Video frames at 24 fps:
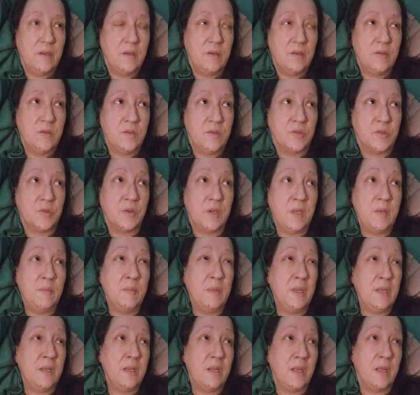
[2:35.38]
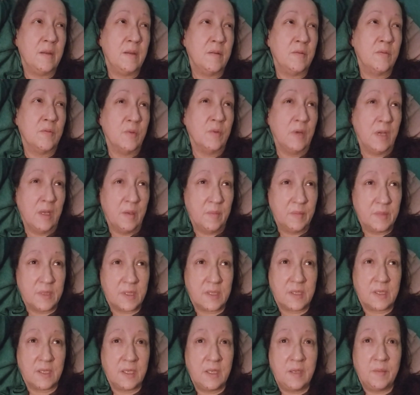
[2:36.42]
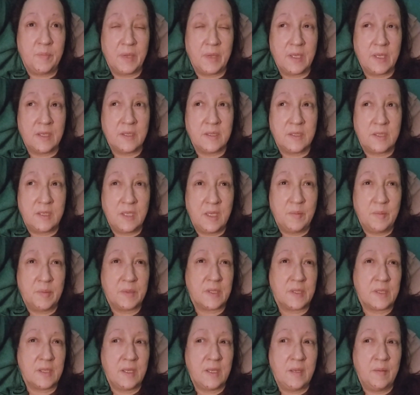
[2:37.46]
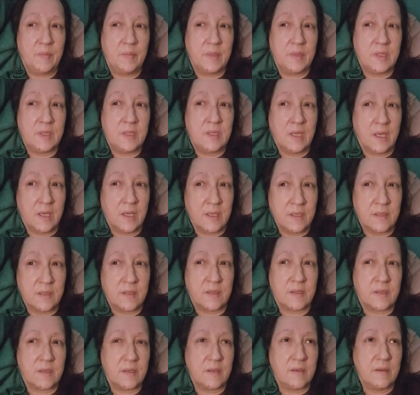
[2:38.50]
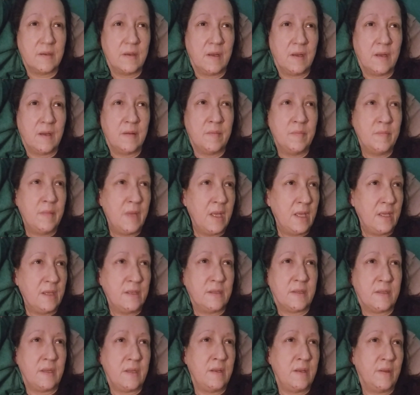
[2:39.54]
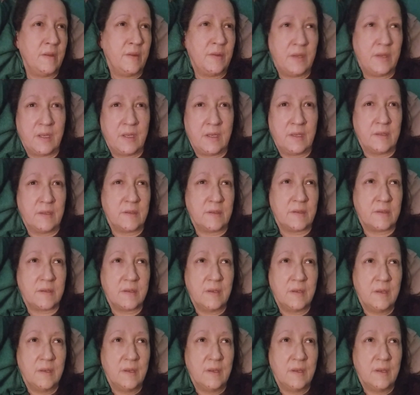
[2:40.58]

dreaming and REM sleep and deep sleep does amazing things